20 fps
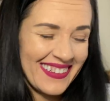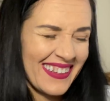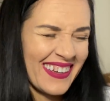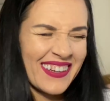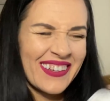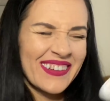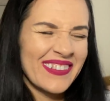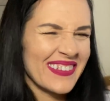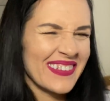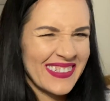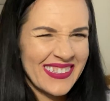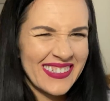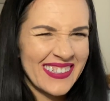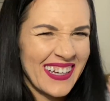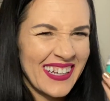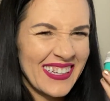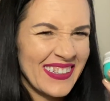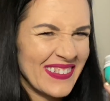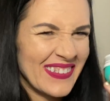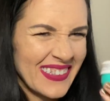
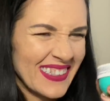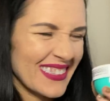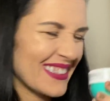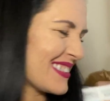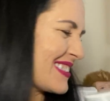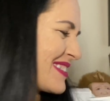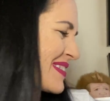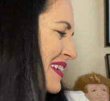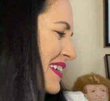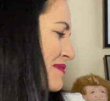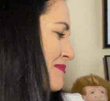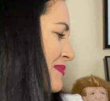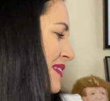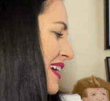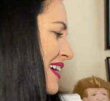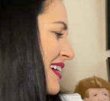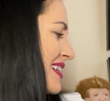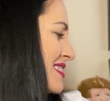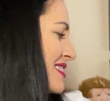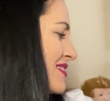I don't like this one. But
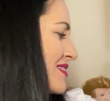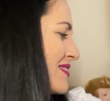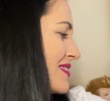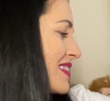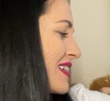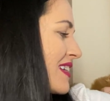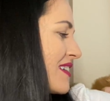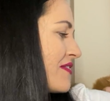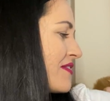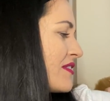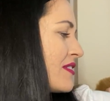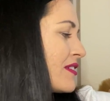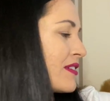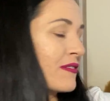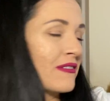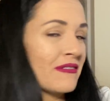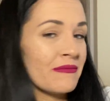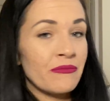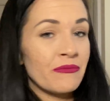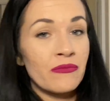I do love
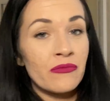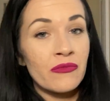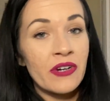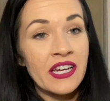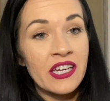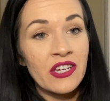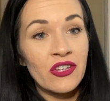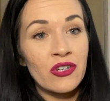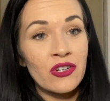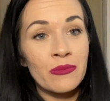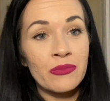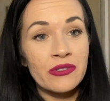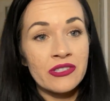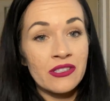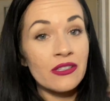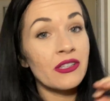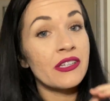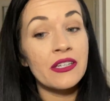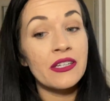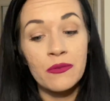the regular
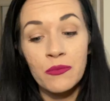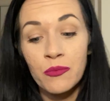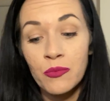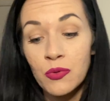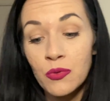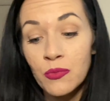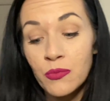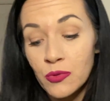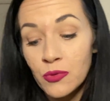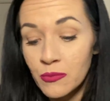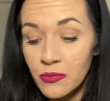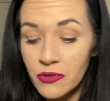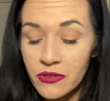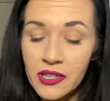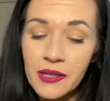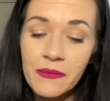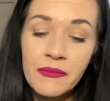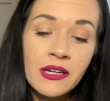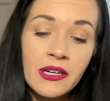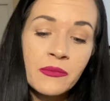Brazilian Boom Boom
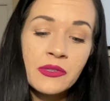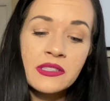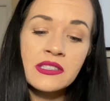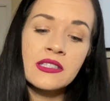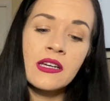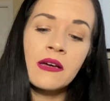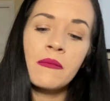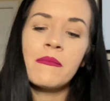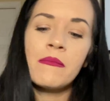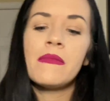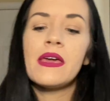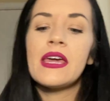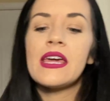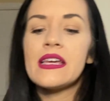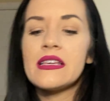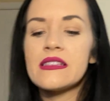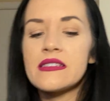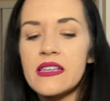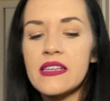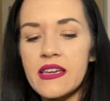Cream. That one's
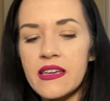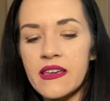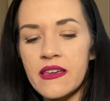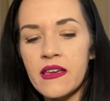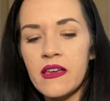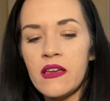amazing.